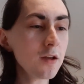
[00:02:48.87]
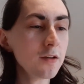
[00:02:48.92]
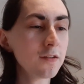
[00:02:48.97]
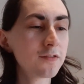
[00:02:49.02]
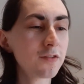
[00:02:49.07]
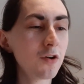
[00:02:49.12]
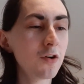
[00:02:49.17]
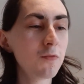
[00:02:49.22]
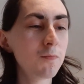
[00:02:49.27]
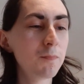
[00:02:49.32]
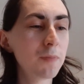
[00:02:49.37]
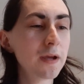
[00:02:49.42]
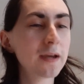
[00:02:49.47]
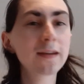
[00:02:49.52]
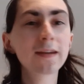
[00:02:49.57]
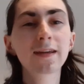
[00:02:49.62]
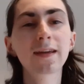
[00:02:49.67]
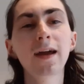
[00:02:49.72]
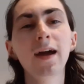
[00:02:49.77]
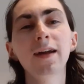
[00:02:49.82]
So
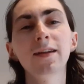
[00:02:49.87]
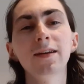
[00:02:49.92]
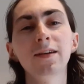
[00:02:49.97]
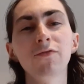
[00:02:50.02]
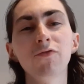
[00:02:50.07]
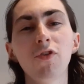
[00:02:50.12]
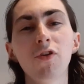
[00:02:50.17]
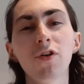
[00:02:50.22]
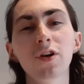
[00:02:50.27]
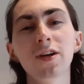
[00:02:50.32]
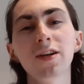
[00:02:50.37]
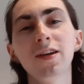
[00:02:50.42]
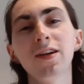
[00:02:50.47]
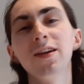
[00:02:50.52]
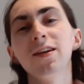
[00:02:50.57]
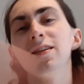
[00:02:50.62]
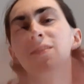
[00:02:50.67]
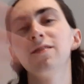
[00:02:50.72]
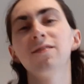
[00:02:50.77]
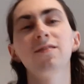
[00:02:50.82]
Picnic at Hanging Rock
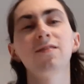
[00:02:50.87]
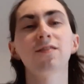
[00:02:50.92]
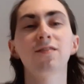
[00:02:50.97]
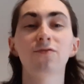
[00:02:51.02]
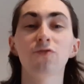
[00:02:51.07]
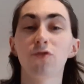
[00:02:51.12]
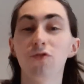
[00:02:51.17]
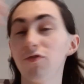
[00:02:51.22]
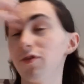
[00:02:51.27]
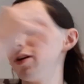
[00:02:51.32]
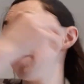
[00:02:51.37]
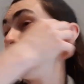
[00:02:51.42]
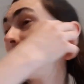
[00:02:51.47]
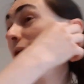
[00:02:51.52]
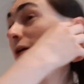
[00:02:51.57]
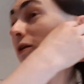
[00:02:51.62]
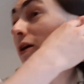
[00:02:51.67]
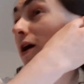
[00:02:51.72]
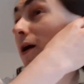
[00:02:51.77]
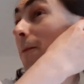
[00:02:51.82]
is a story
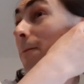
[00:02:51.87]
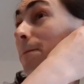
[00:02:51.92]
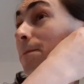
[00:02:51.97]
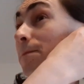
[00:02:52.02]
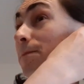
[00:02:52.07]
about